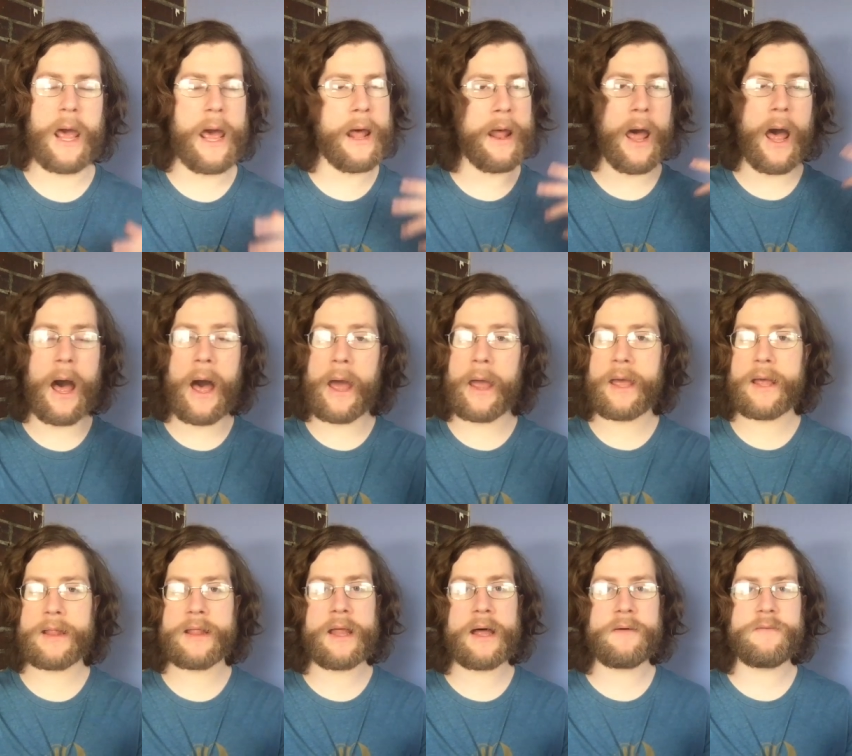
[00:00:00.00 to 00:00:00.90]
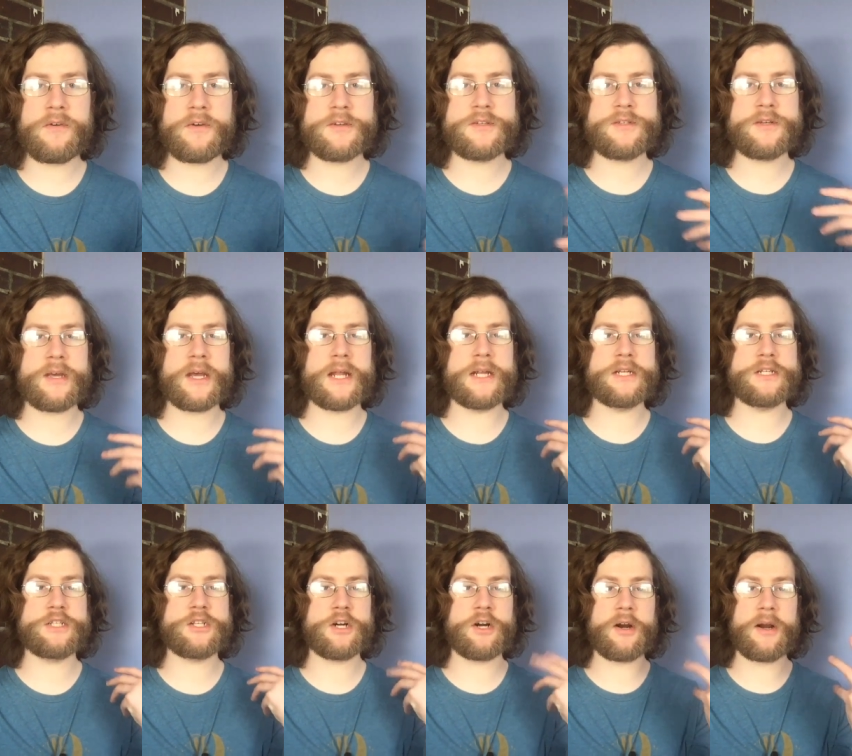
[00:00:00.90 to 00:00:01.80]
at high levels you
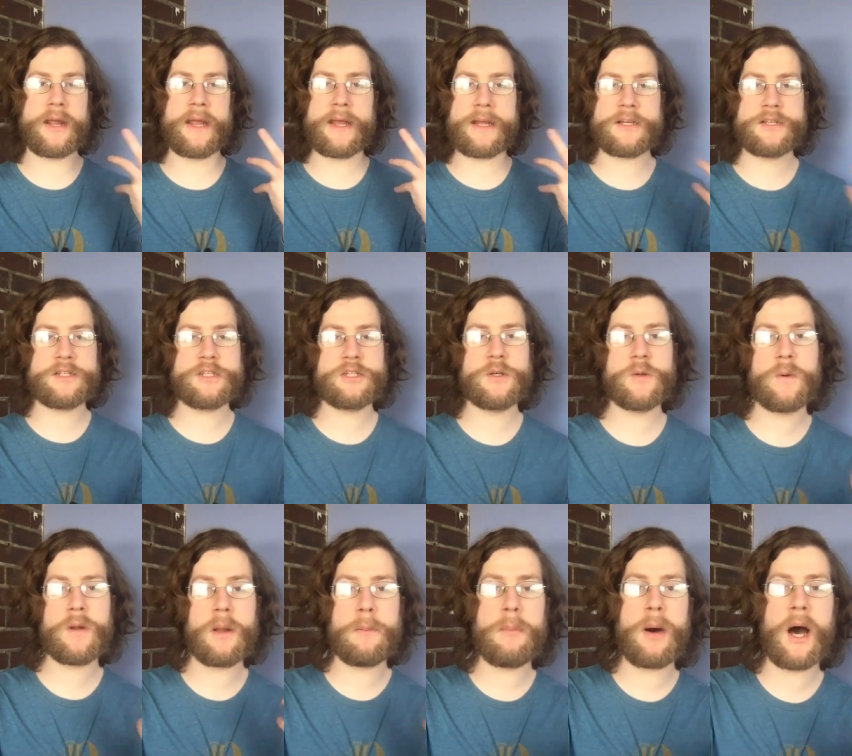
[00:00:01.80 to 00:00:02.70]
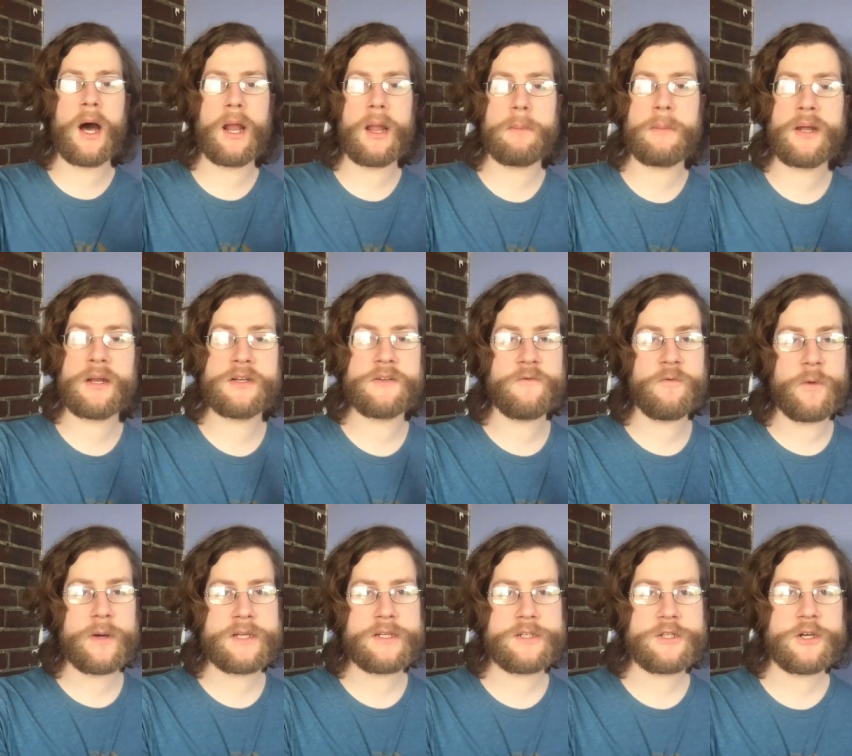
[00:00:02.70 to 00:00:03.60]
can turn into an embodiment of
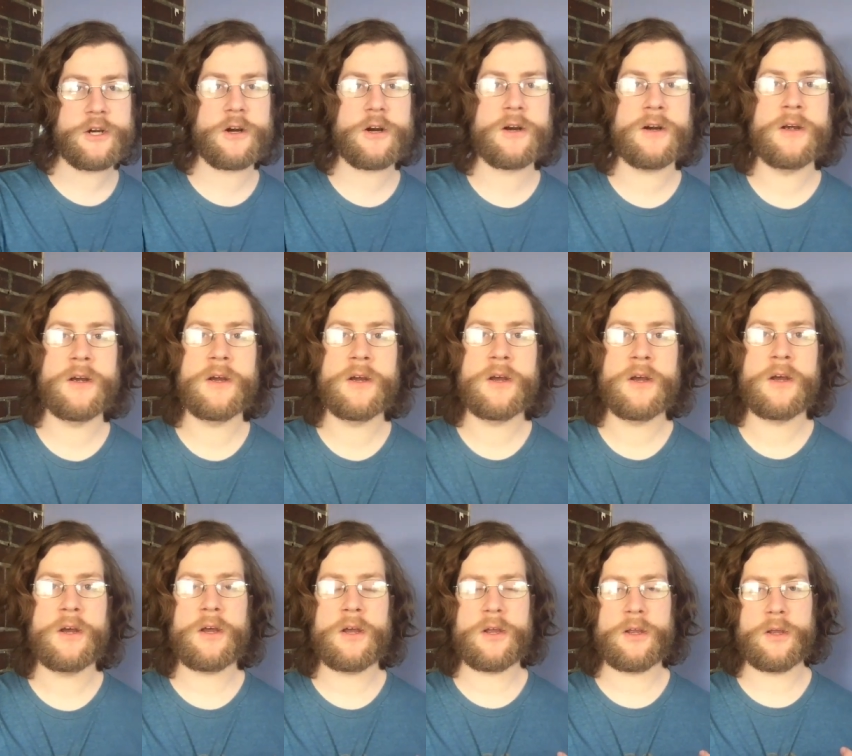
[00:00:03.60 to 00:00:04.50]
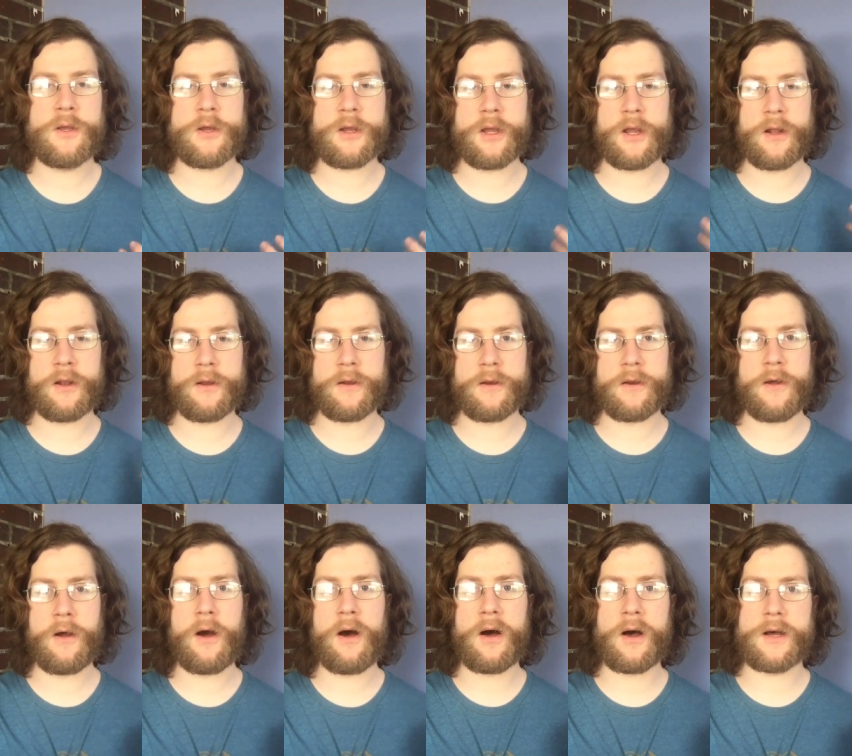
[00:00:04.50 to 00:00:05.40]
winter. You can
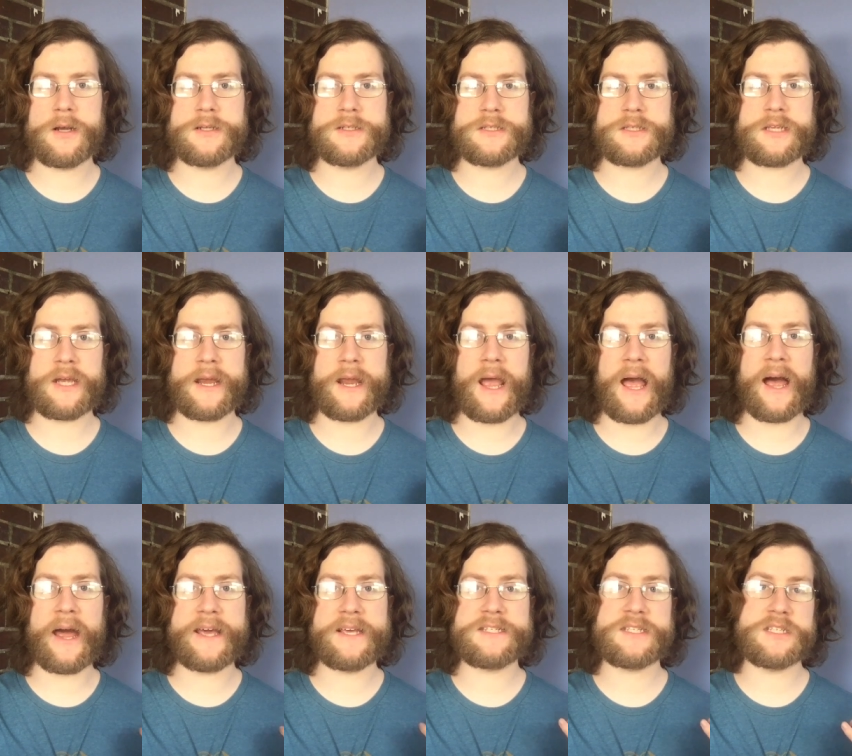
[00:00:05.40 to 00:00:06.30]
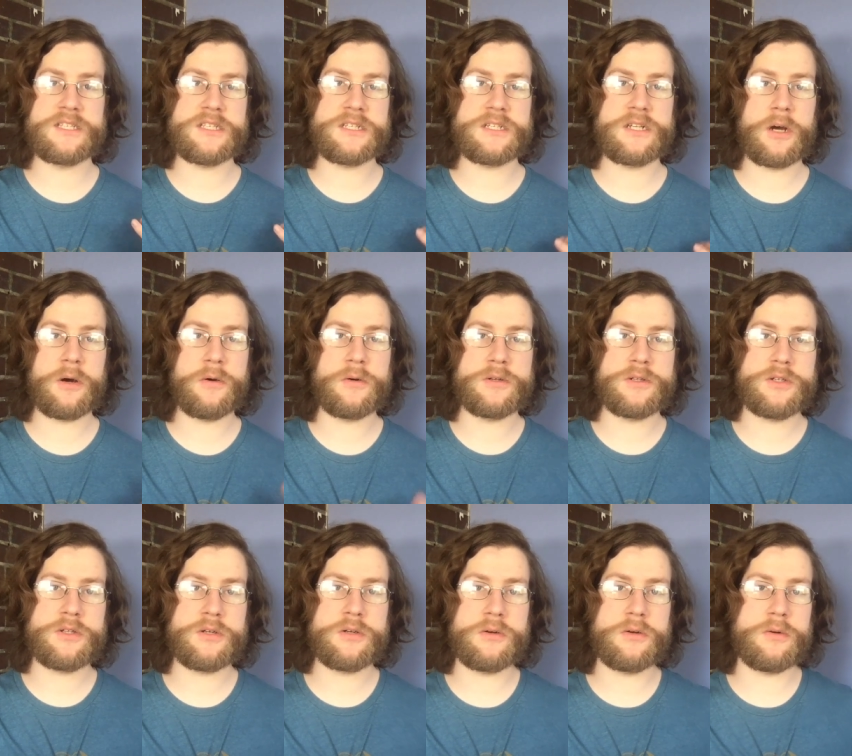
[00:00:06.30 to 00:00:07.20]
cause like ice and snow
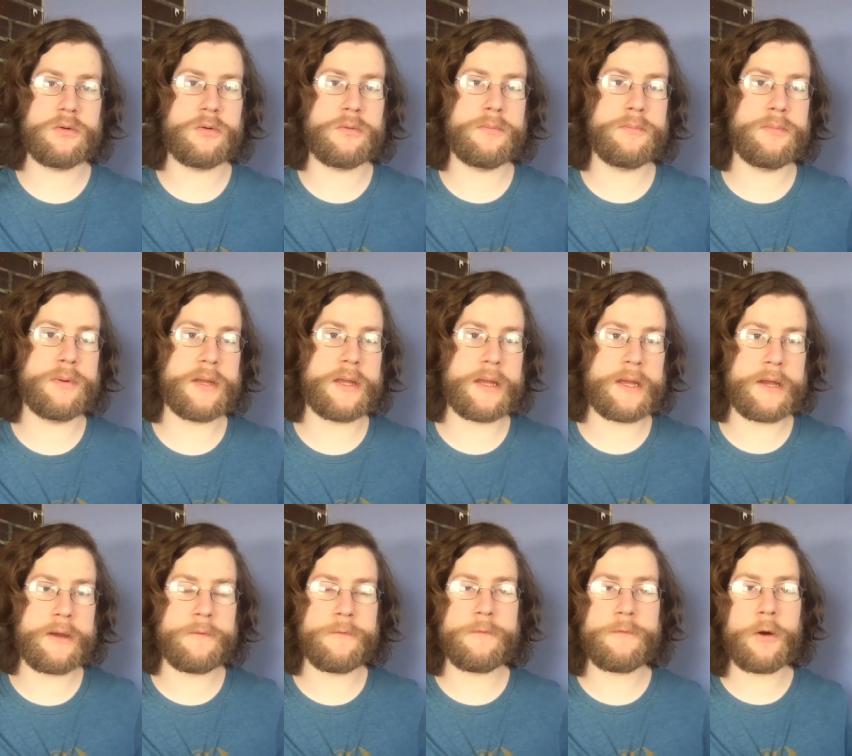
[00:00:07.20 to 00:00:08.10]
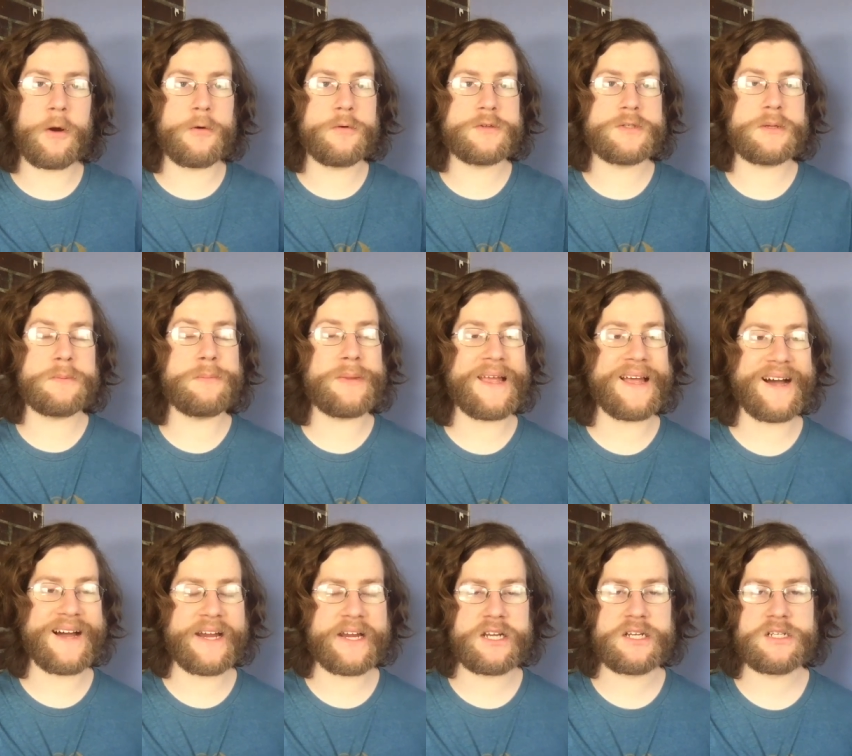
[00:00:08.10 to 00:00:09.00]
to be frozen
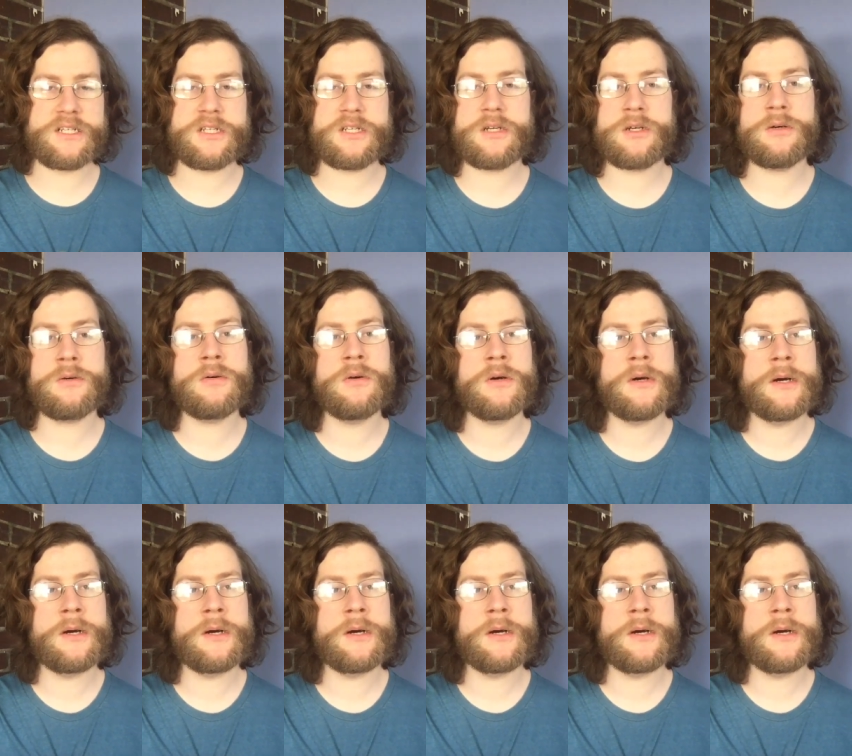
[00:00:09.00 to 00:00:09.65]
behind you.